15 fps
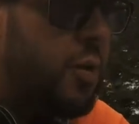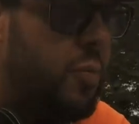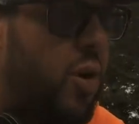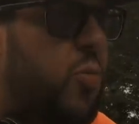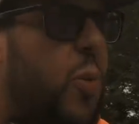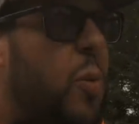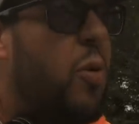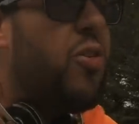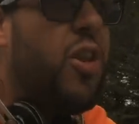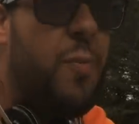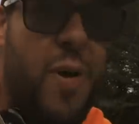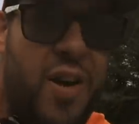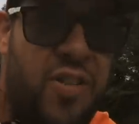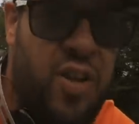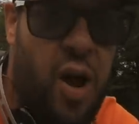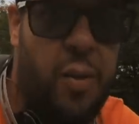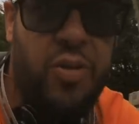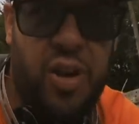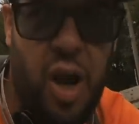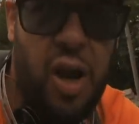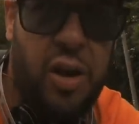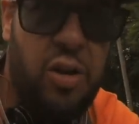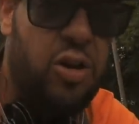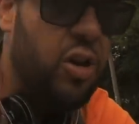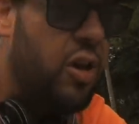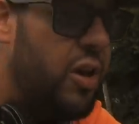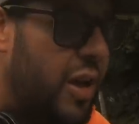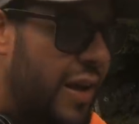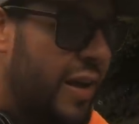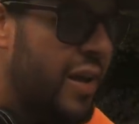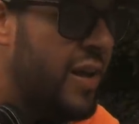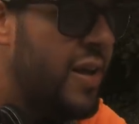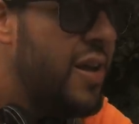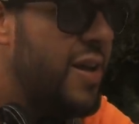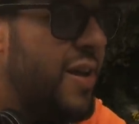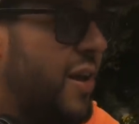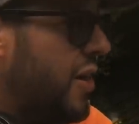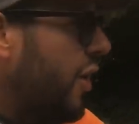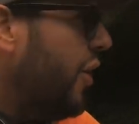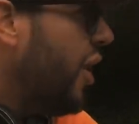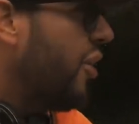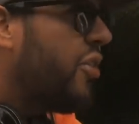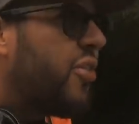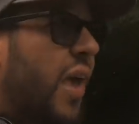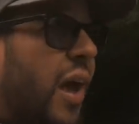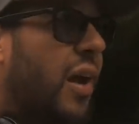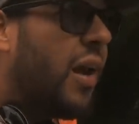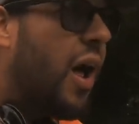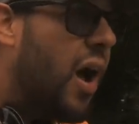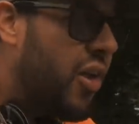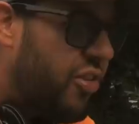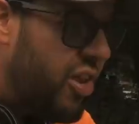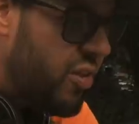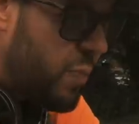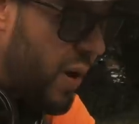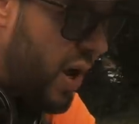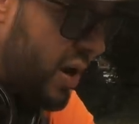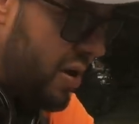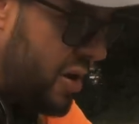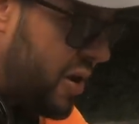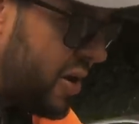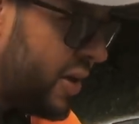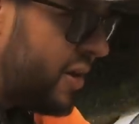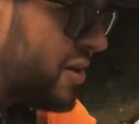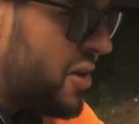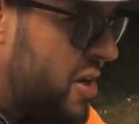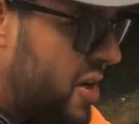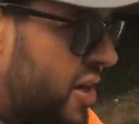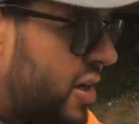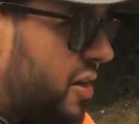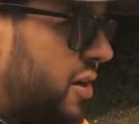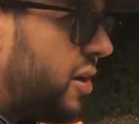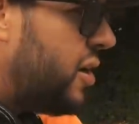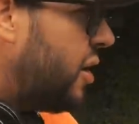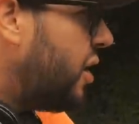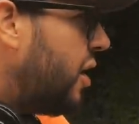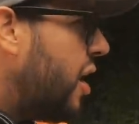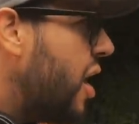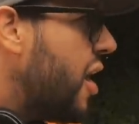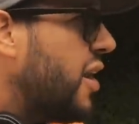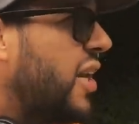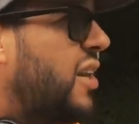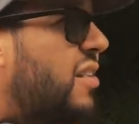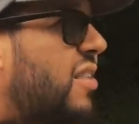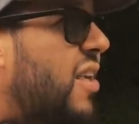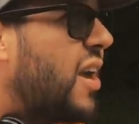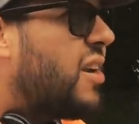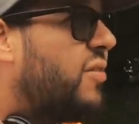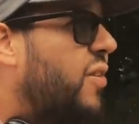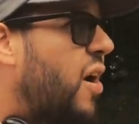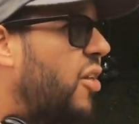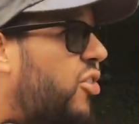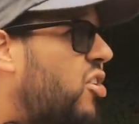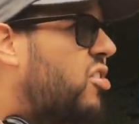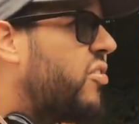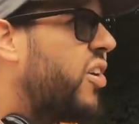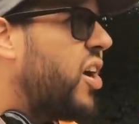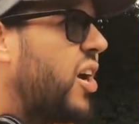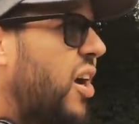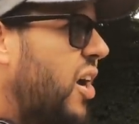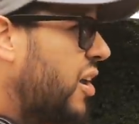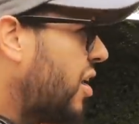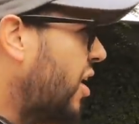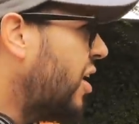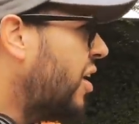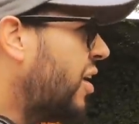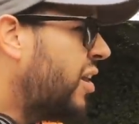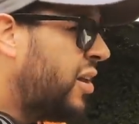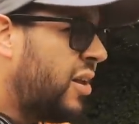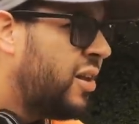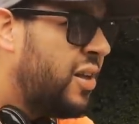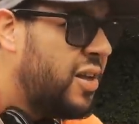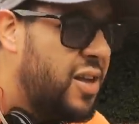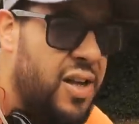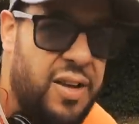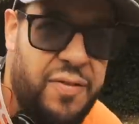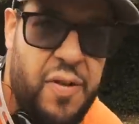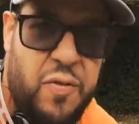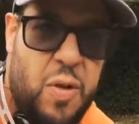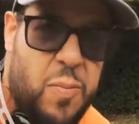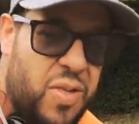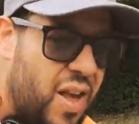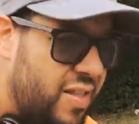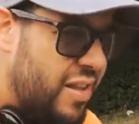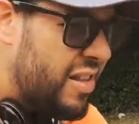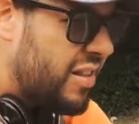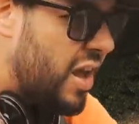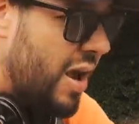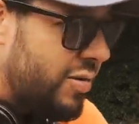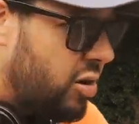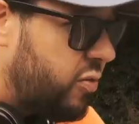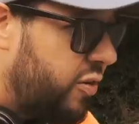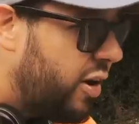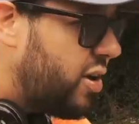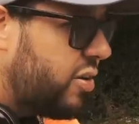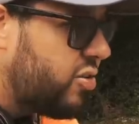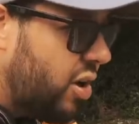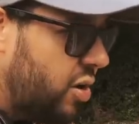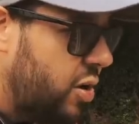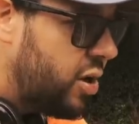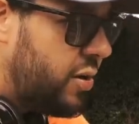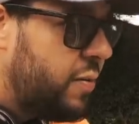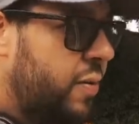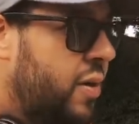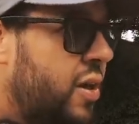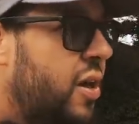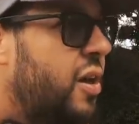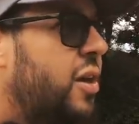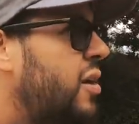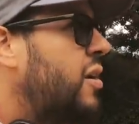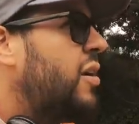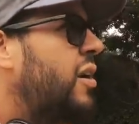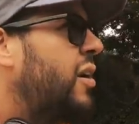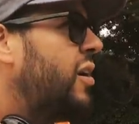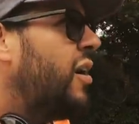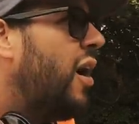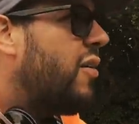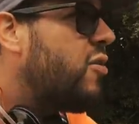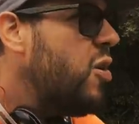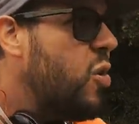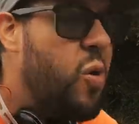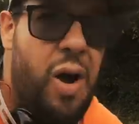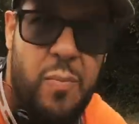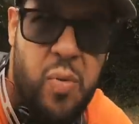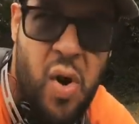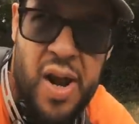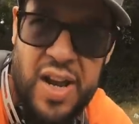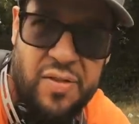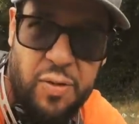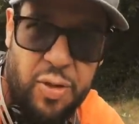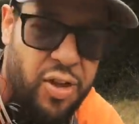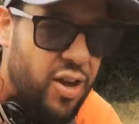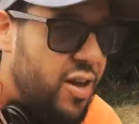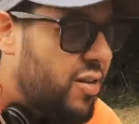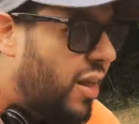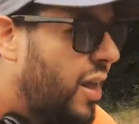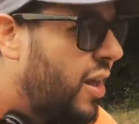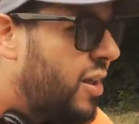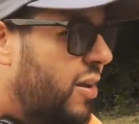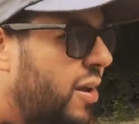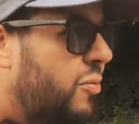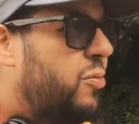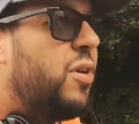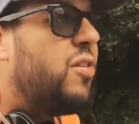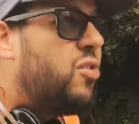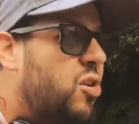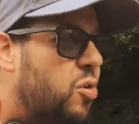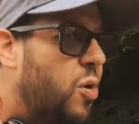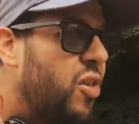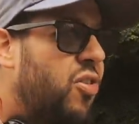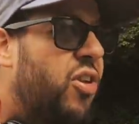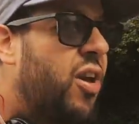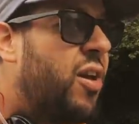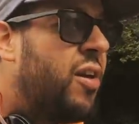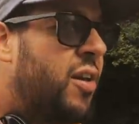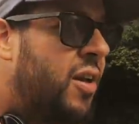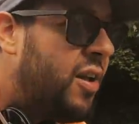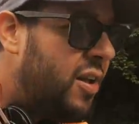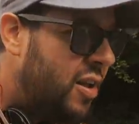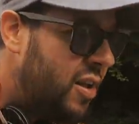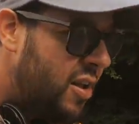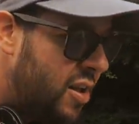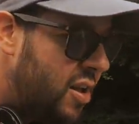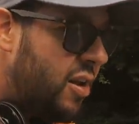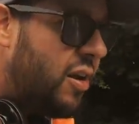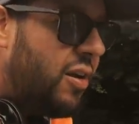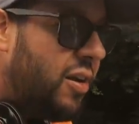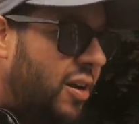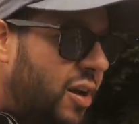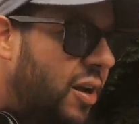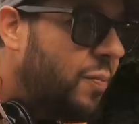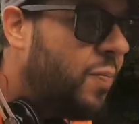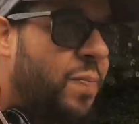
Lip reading: possibly wasn't the best time to go and look at another set of glasses, but I needed to take advantage of a 50% discount offer. So I've gone quite brave with these new ones. I'll